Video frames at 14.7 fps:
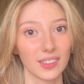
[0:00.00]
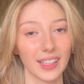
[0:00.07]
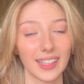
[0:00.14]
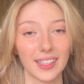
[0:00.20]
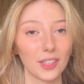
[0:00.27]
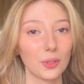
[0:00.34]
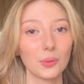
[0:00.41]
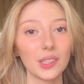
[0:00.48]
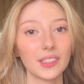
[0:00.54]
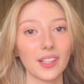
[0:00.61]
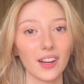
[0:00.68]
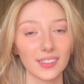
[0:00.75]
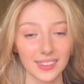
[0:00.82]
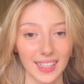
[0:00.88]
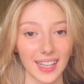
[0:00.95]
Like, you will
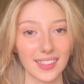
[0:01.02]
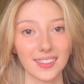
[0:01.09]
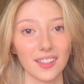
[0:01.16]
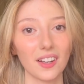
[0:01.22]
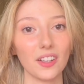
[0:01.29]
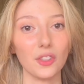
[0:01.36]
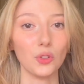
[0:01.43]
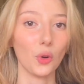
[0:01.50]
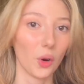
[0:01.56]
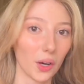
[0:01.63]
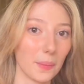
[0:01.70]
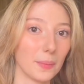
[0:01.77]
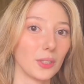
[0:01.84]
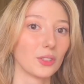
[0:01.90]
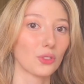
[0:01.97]
not get a
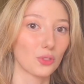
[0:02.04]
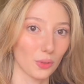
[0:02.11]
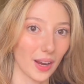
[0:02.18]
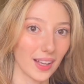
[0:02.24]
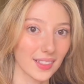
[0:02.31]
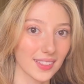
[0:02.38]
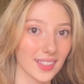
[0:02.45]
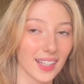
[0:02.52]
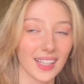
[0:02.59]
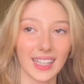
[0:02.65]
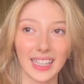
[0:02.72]
normal dress.